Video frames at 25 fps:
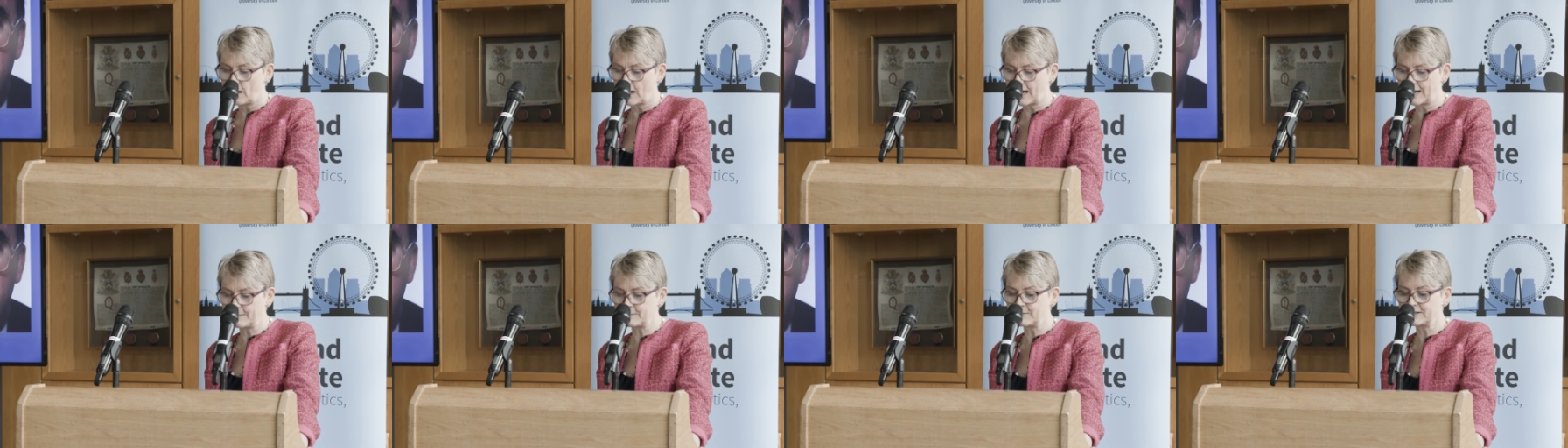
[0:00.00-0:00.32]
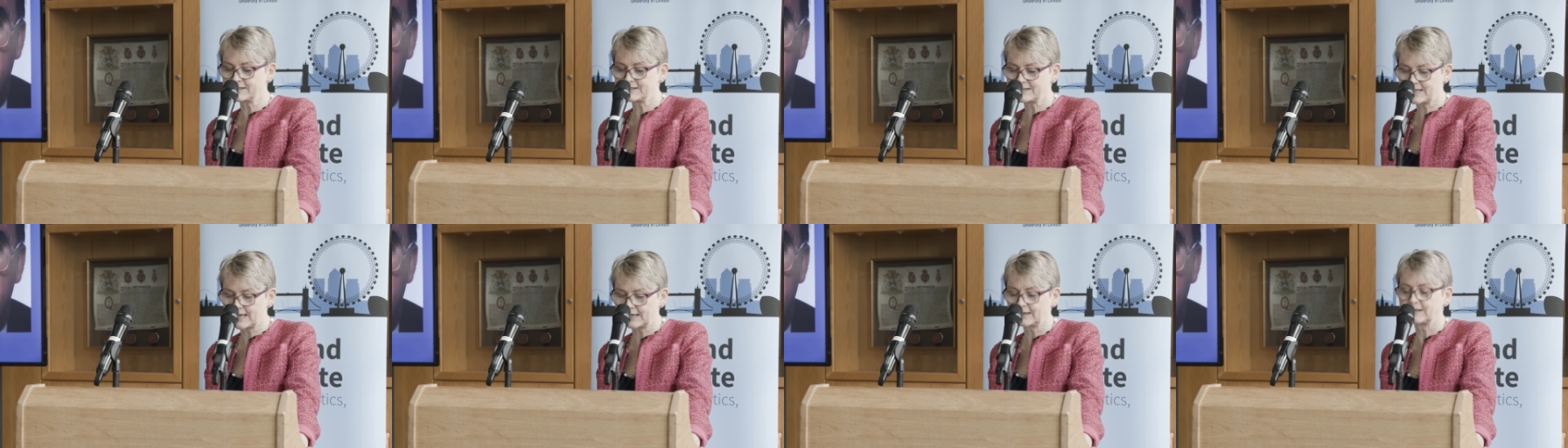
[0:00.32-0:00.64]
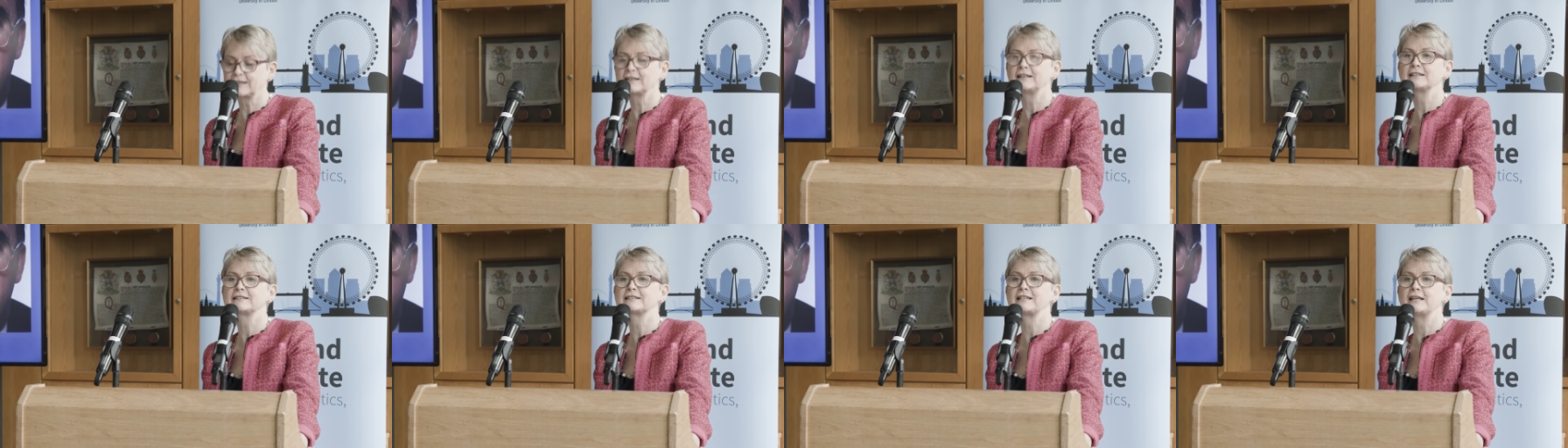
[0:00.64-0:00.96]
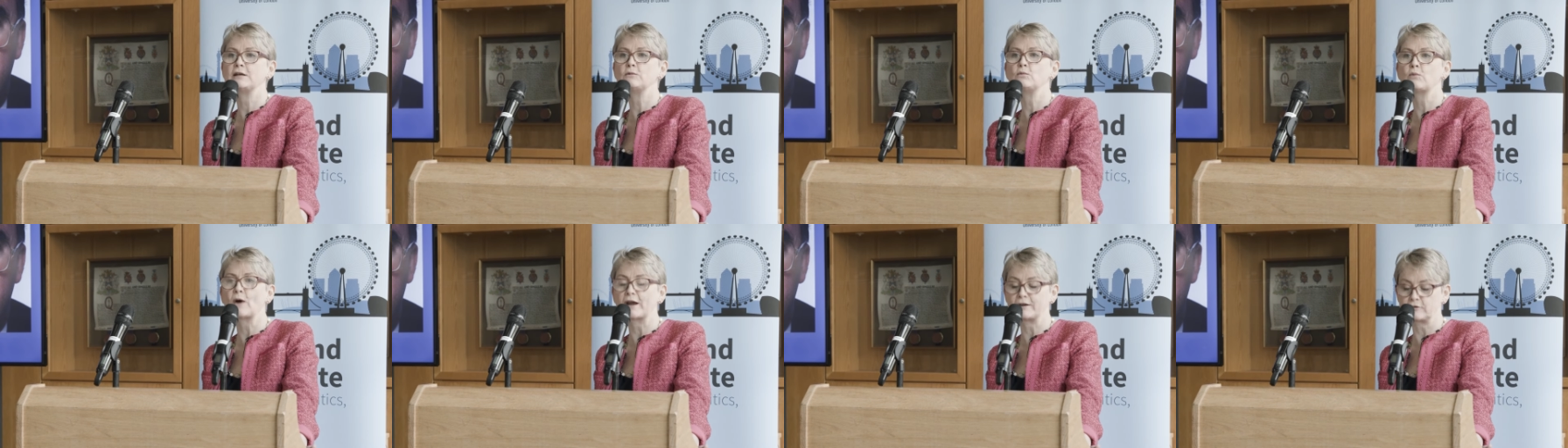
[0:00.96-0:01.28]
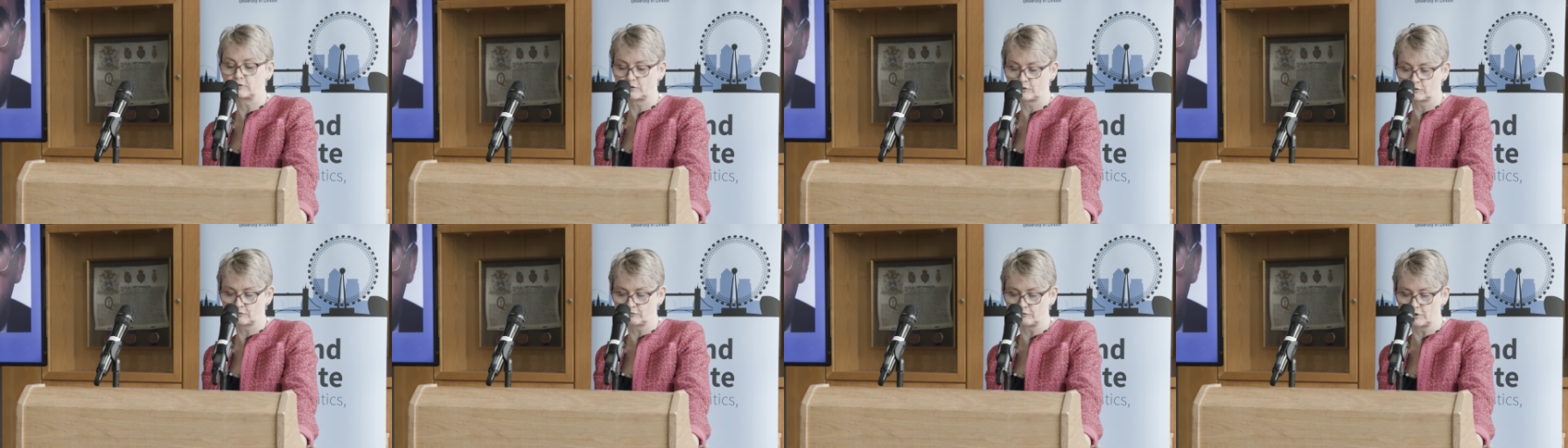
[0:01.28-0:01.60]
I meticulously
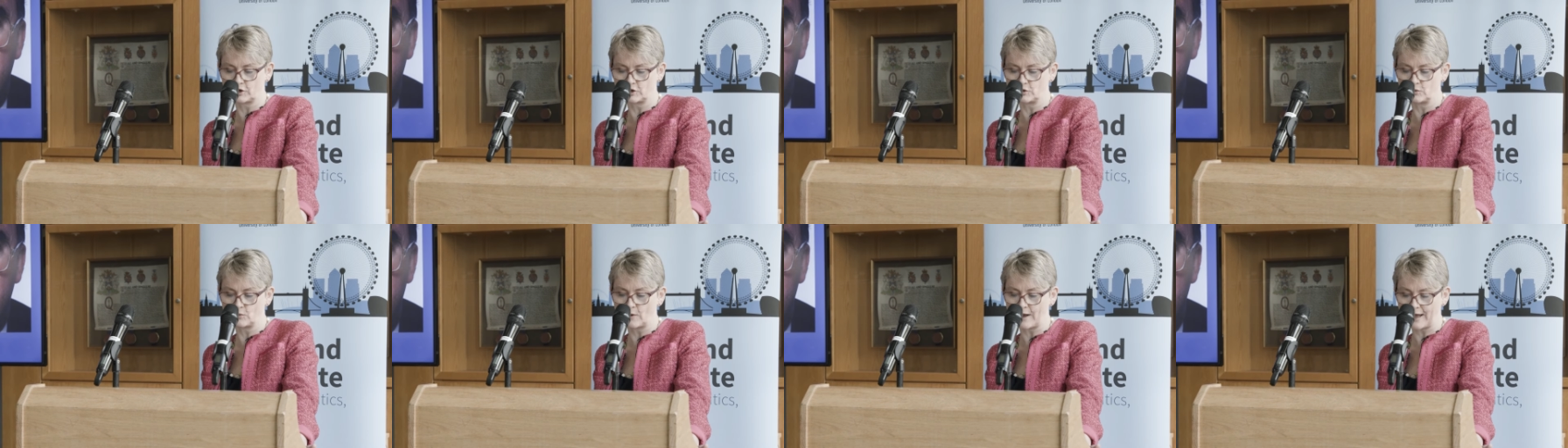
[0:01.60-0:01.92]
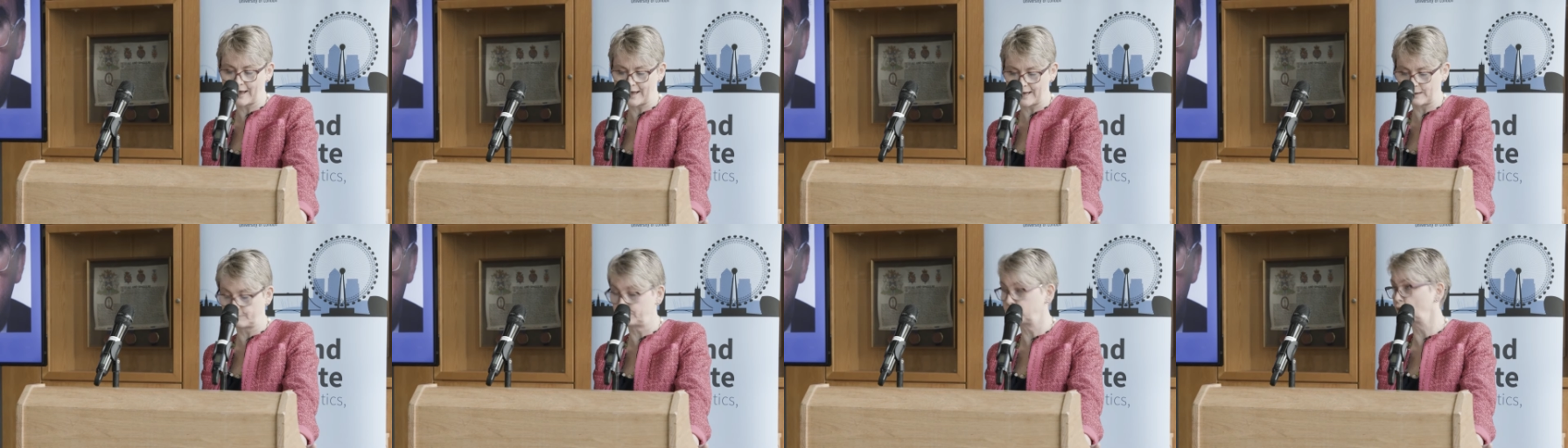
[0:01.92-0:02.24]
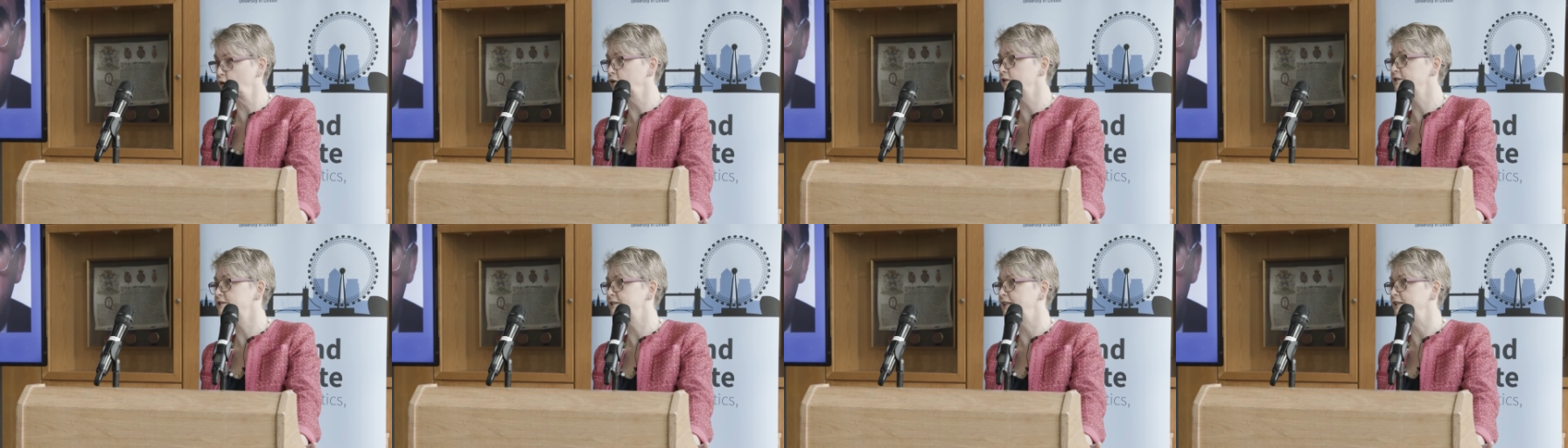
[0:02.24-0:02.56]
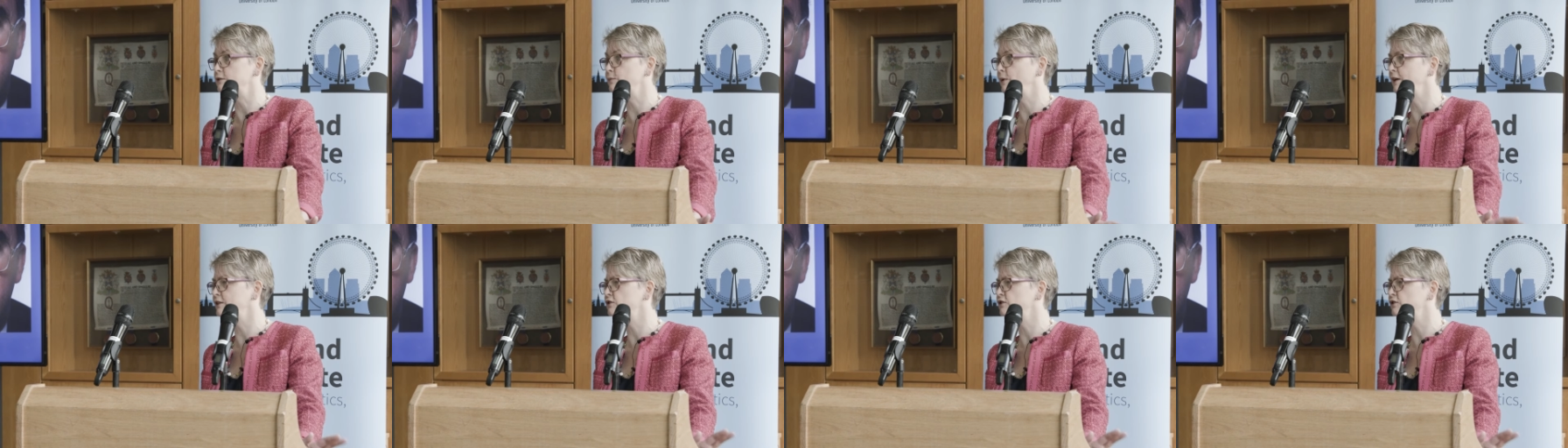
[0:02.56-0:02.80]
went through our policies.